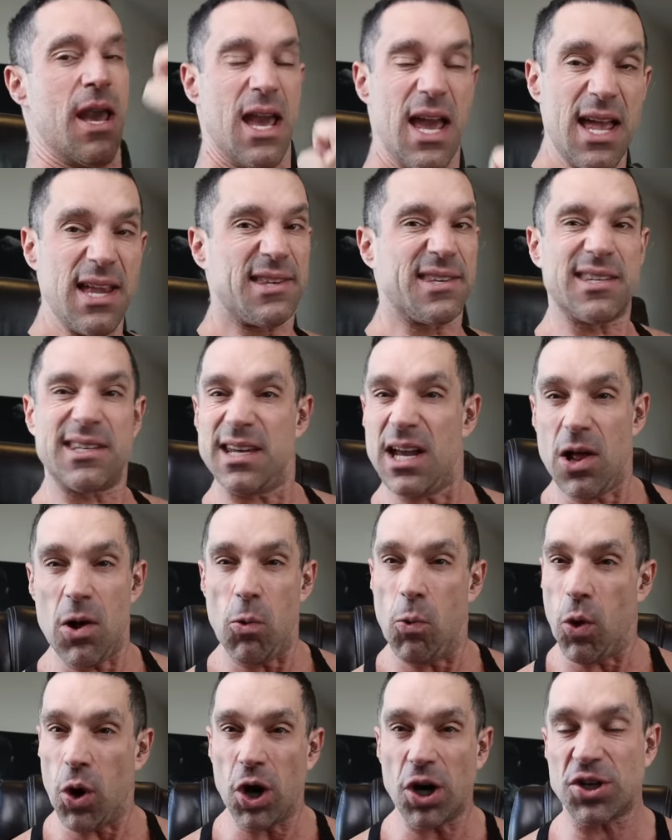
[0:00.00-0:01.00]
It
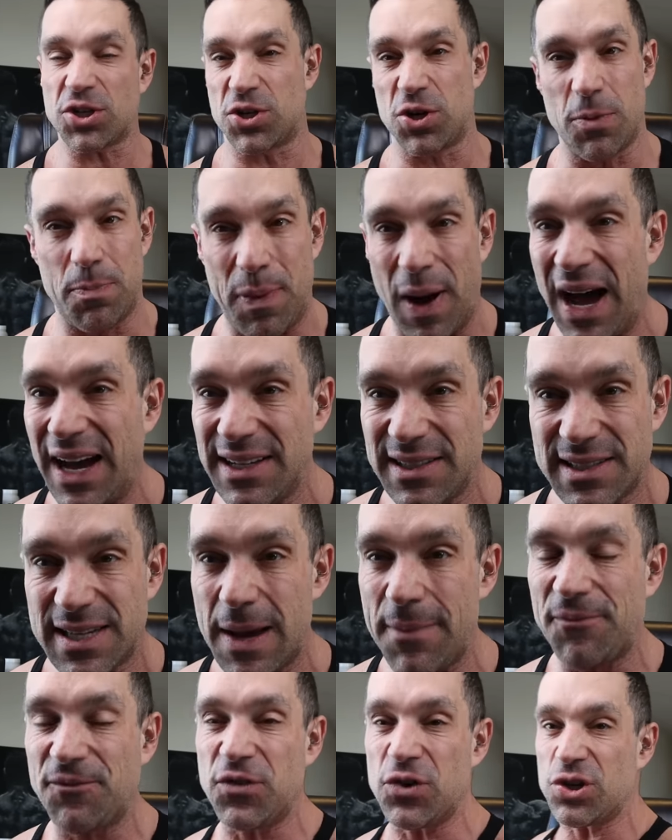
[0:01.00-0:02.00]
still works your
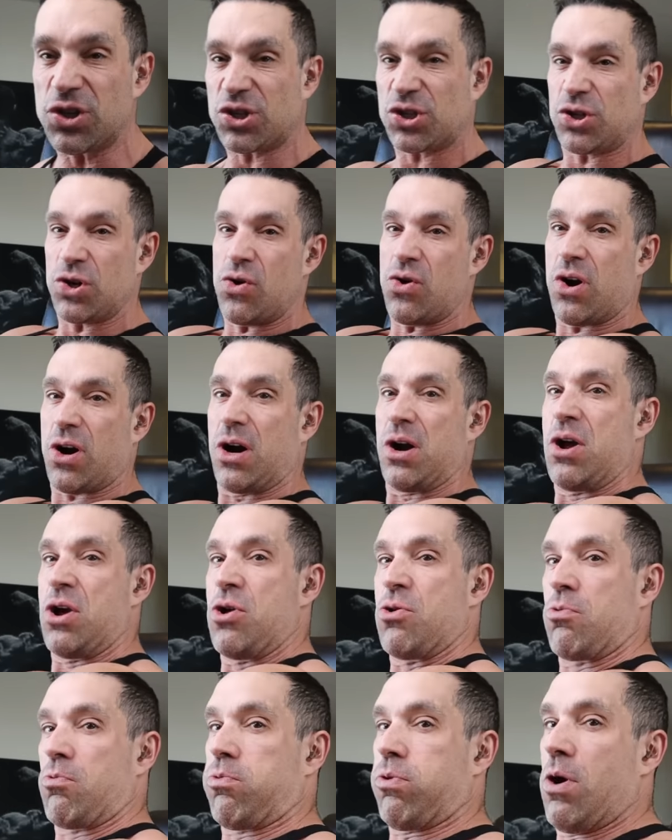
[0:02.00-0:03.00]
bicep for sure.
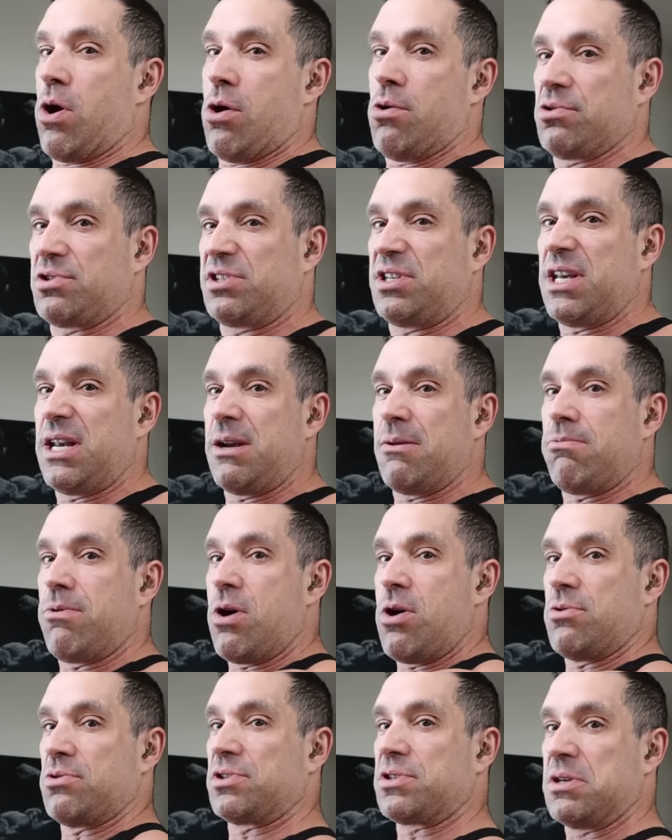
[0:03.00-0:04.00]
Rows, seated
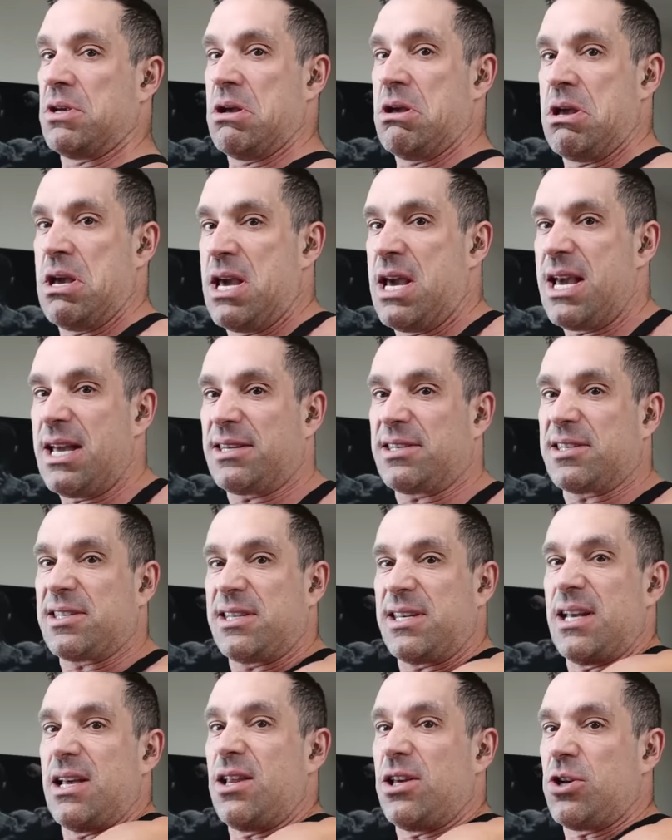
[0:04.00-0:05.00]
rows. It's
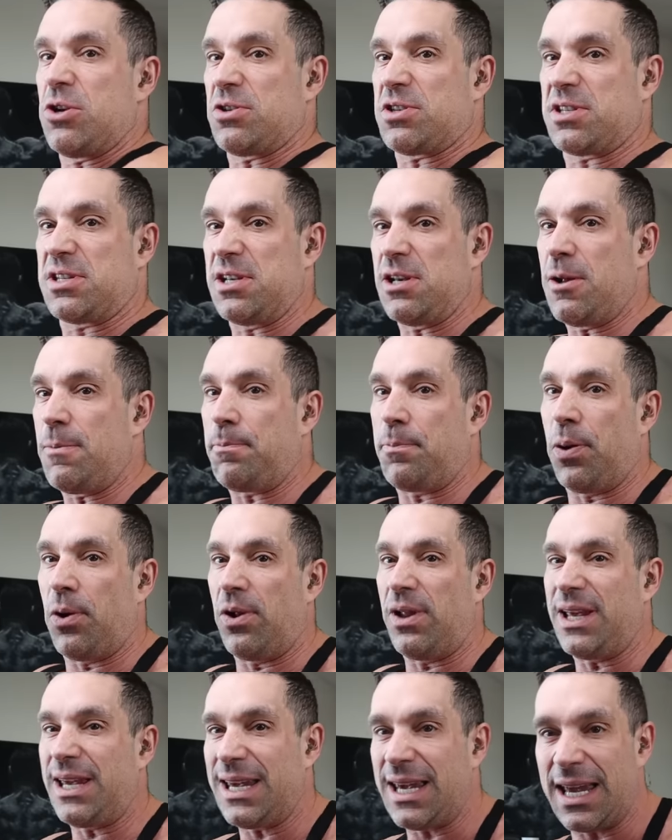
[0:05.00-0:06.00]
still, you're still
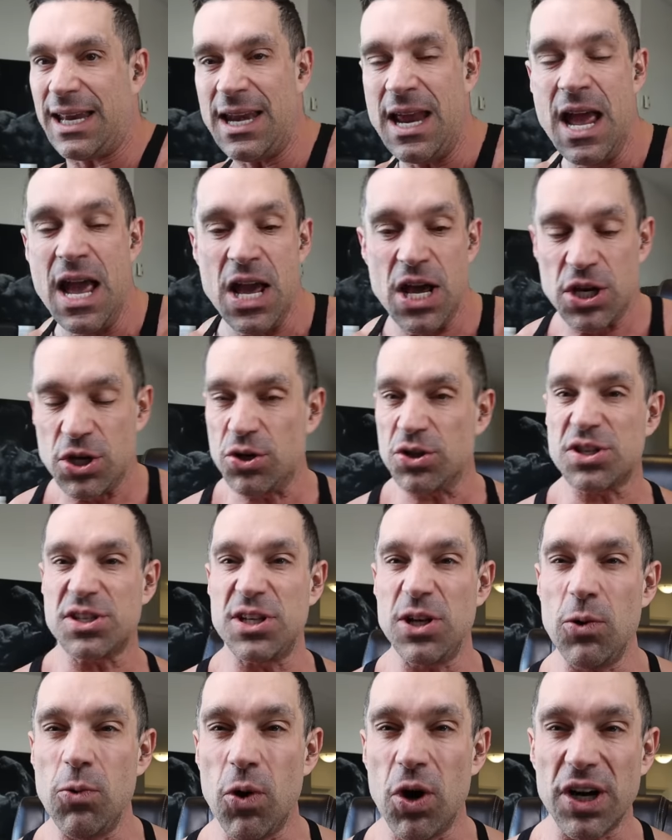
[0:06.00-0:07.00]
pulling in, you're
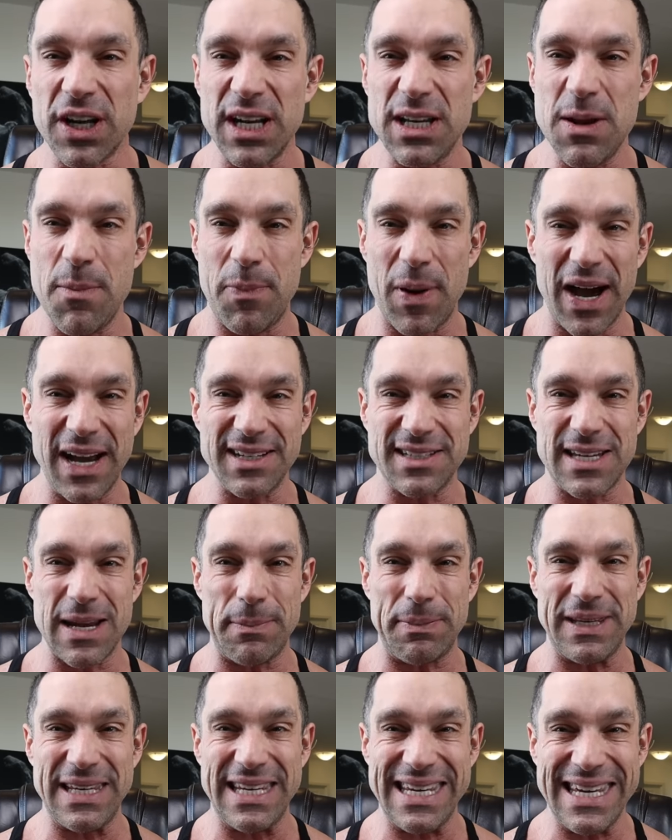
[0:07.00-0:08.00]
still working the
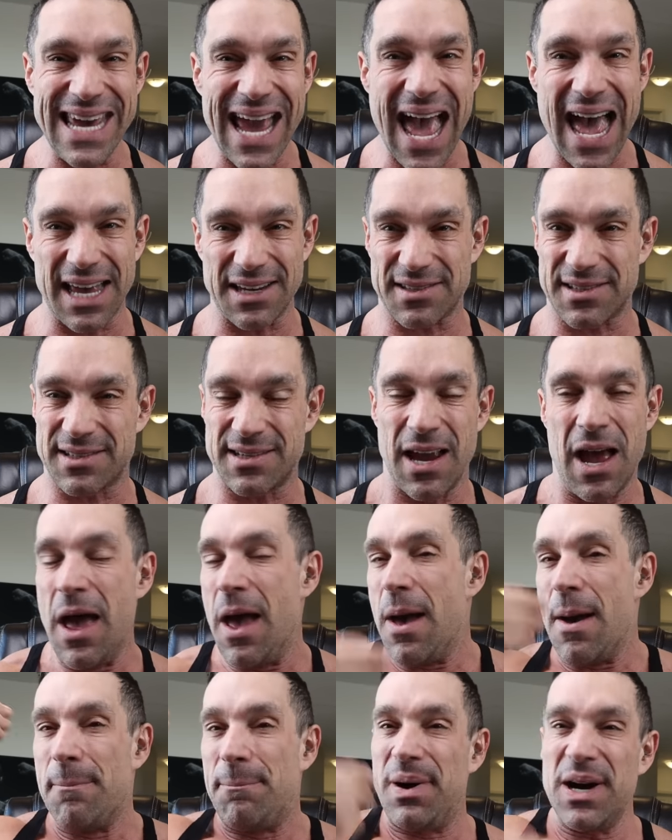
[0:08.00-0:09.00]
bicep, yes,
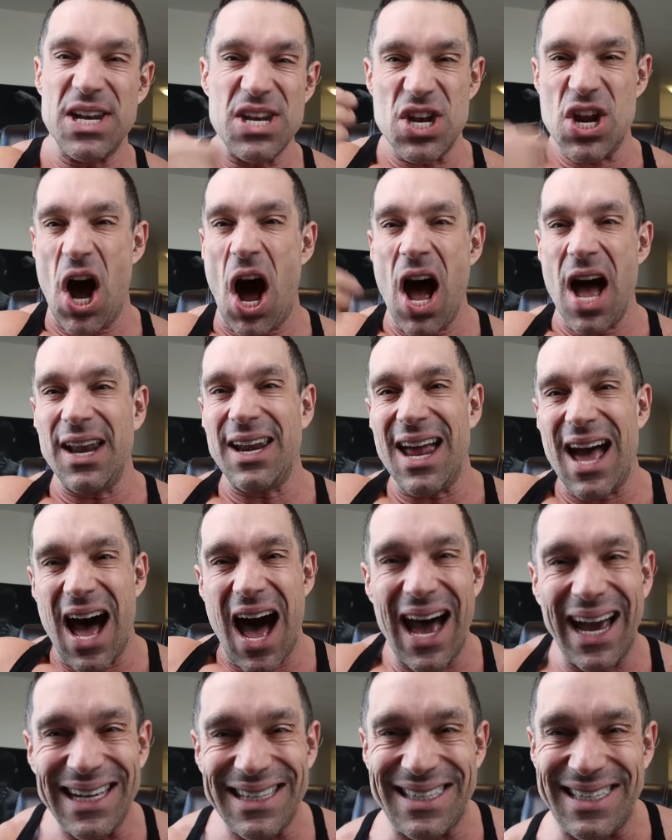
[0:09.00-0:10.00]
but not
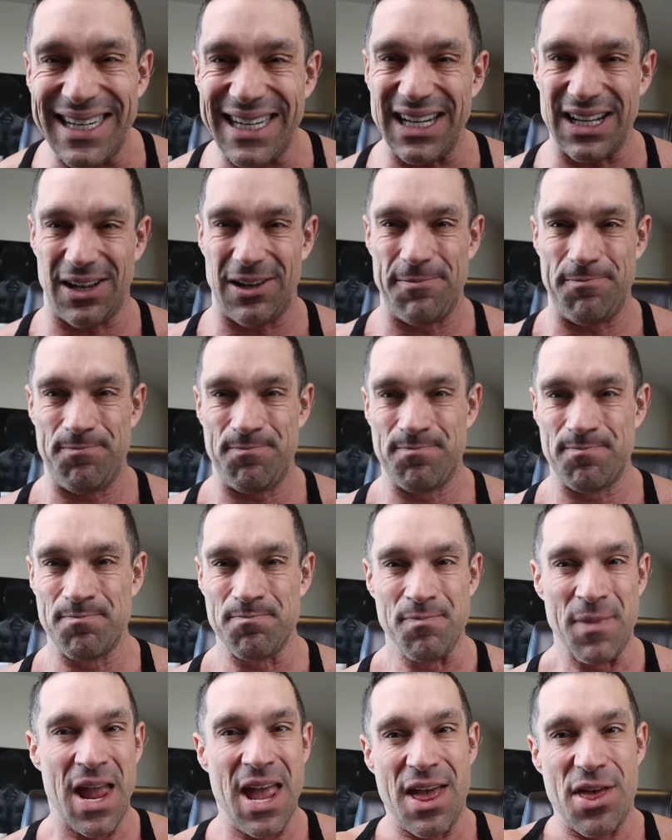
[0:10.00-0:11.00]
ideal.
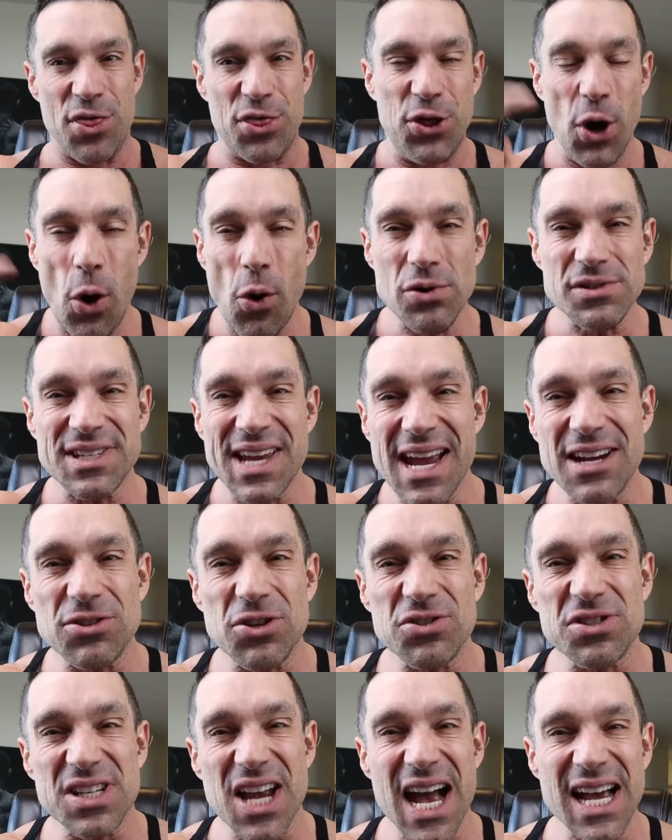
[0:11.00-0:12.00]
Those
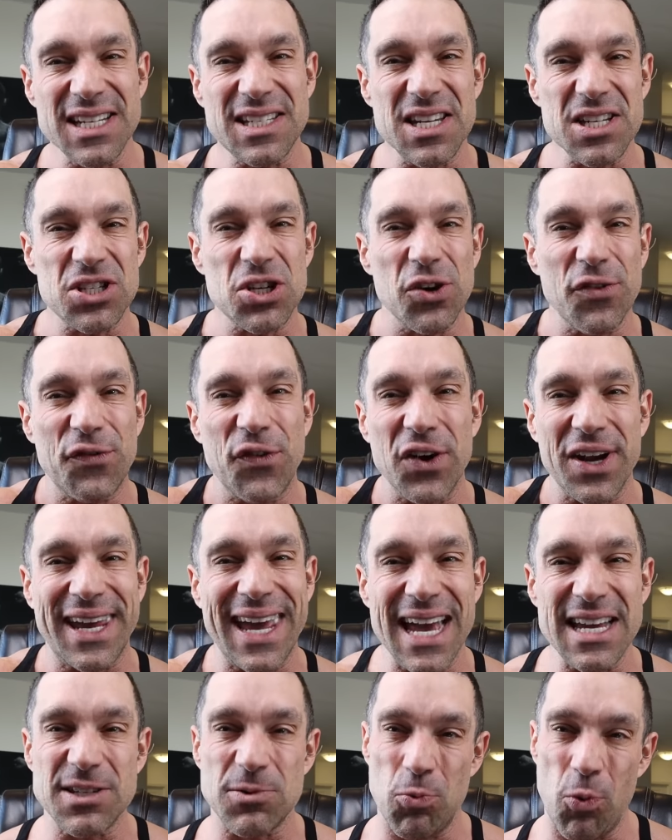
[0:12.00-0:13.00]
exercises are for
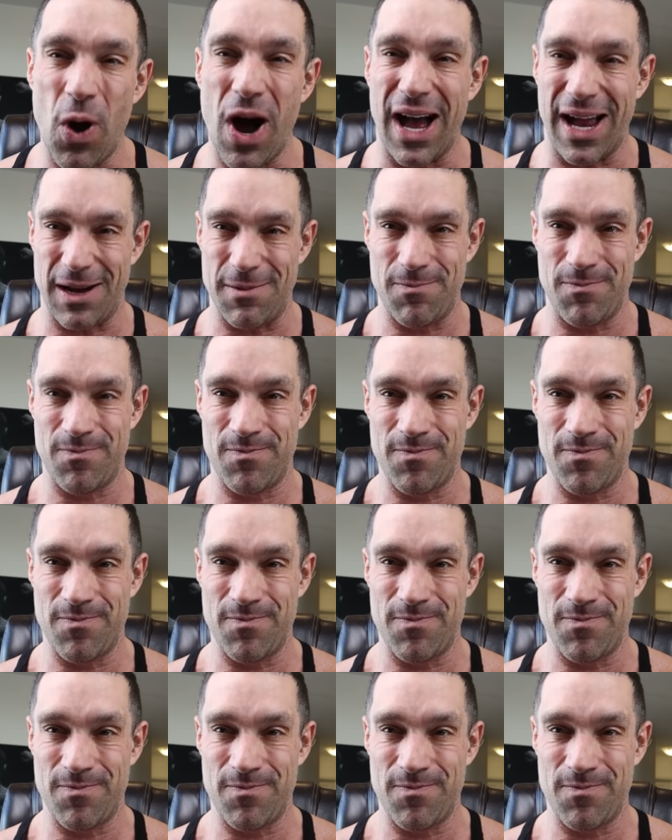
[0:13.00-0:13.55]
guess what?